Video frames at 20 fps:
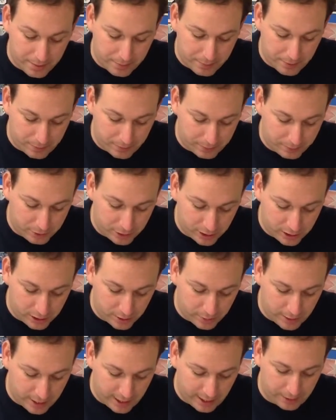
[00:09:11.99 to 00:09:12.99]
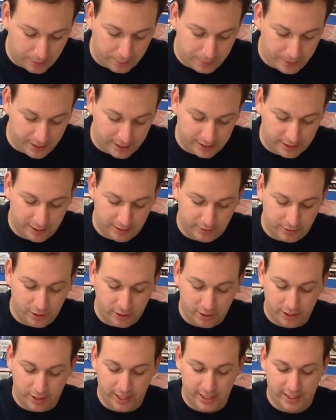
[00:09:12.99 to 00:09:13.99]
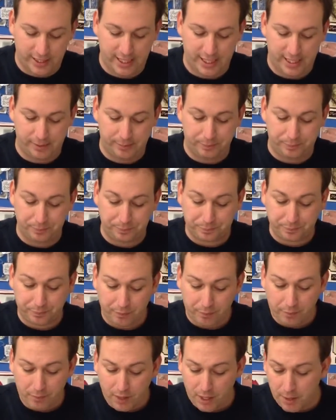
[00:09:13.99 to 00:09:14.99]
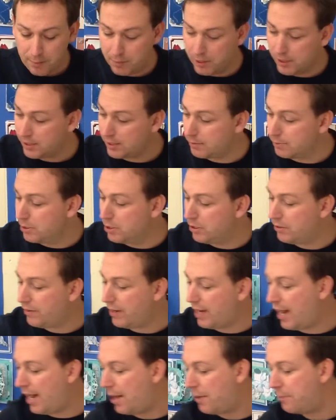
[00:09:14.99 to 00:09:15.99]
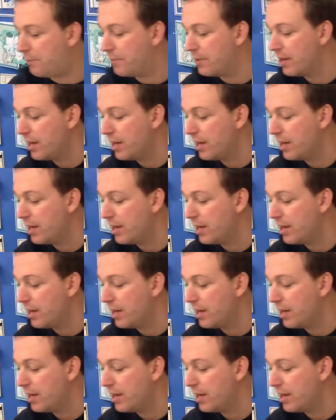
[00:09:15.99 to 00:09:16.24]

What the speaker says: But we'll just do a little bit so you've got an idea. But smooth it out,